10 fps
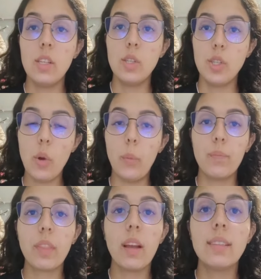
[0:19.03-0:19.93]
So,
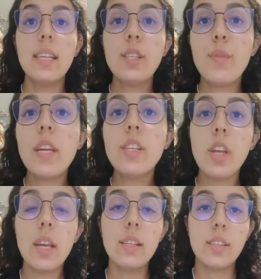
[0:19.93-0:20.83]
this fish
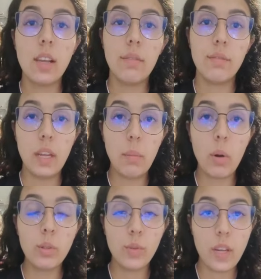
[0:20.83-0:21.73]
is a
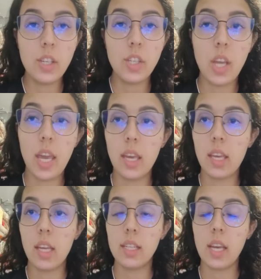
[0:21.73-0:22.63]
venomous fish
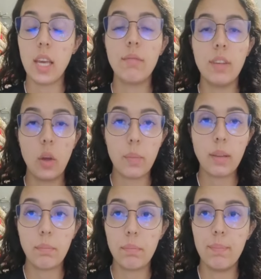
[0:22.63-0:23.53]
and
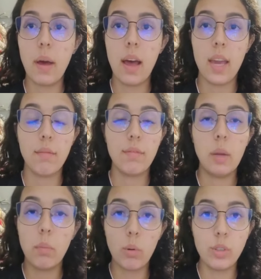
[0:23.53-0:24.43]
envenomed by
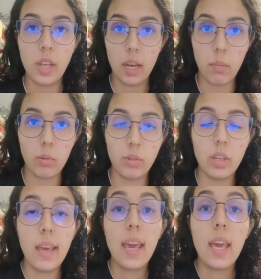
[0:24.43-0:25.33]
venomous animals
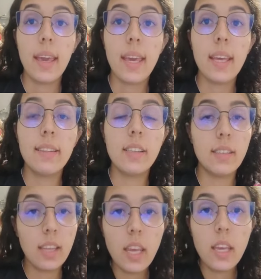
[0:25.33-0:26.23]
in the
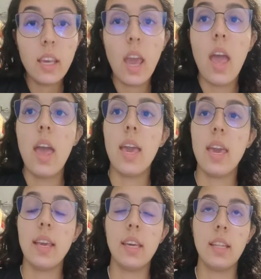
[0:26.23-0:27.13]
sea,
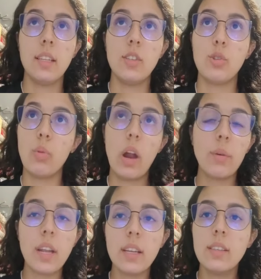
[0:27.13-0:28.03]
in
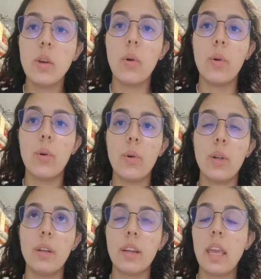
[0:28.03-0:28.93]
estuaries or
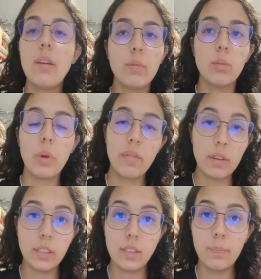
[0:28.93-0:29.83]

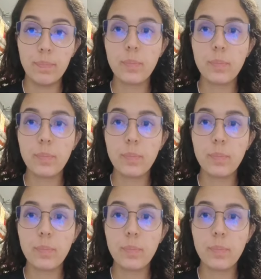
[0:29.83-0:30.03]
rivers